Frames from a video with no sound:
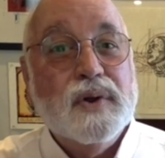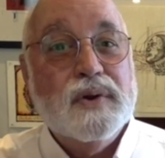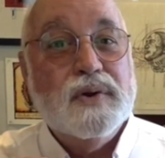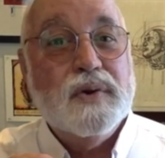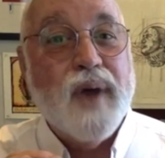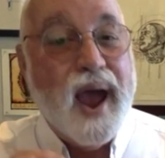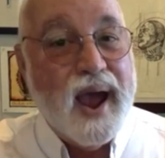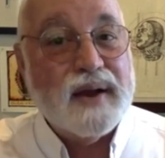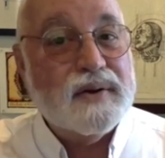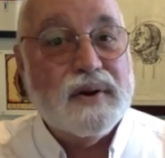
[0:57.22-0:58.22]
to
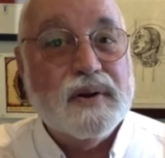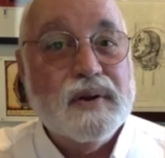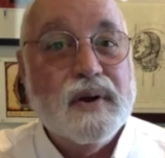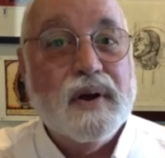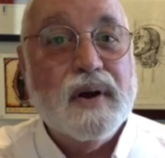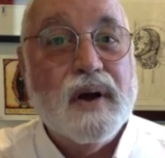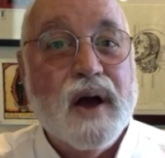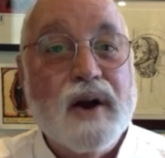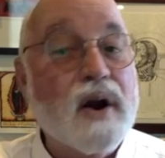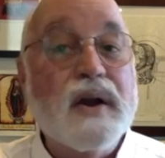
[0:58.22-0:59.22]
act
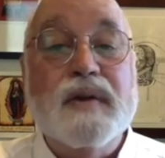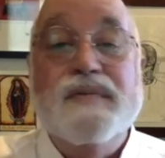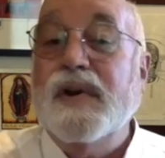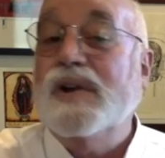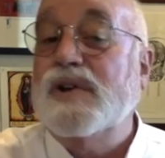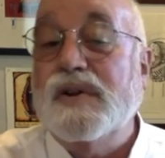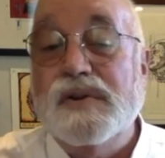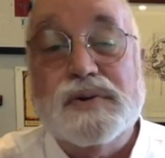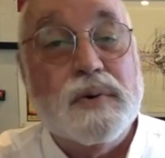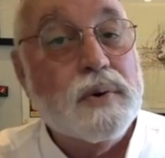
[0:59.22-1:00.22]
on our
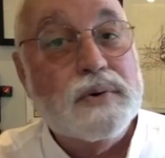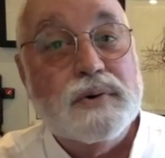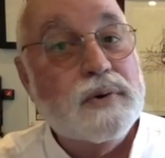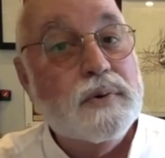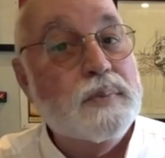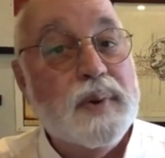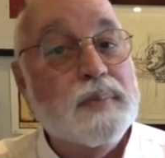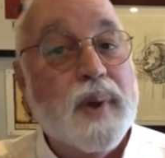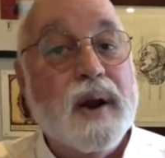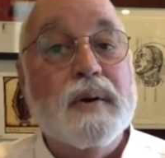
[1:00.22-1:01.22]
convictions or to be
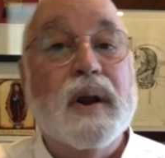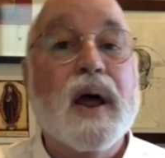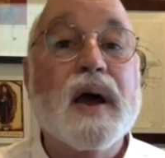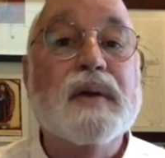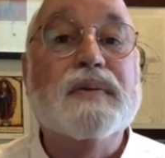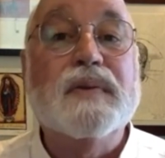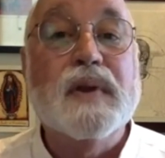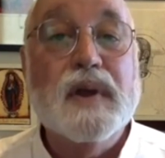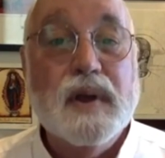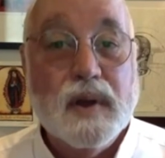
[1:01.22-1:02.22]
paralyzed
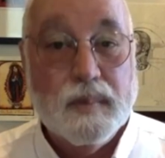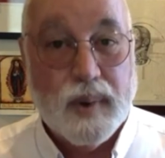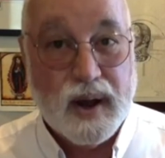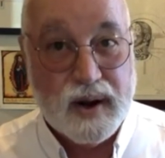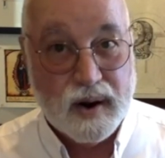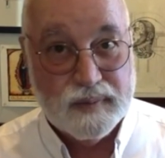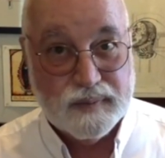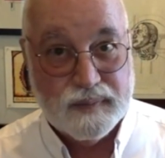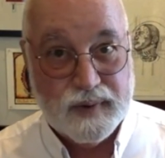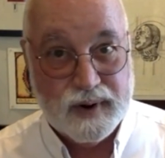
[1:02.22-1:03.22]
by our
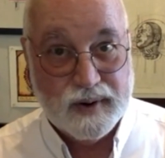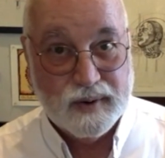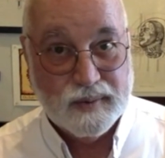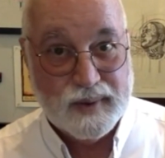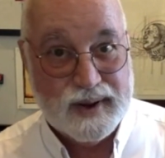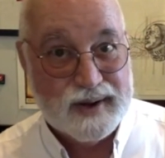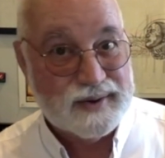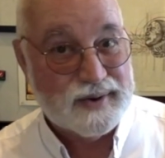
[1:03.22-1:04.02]
fear. We get to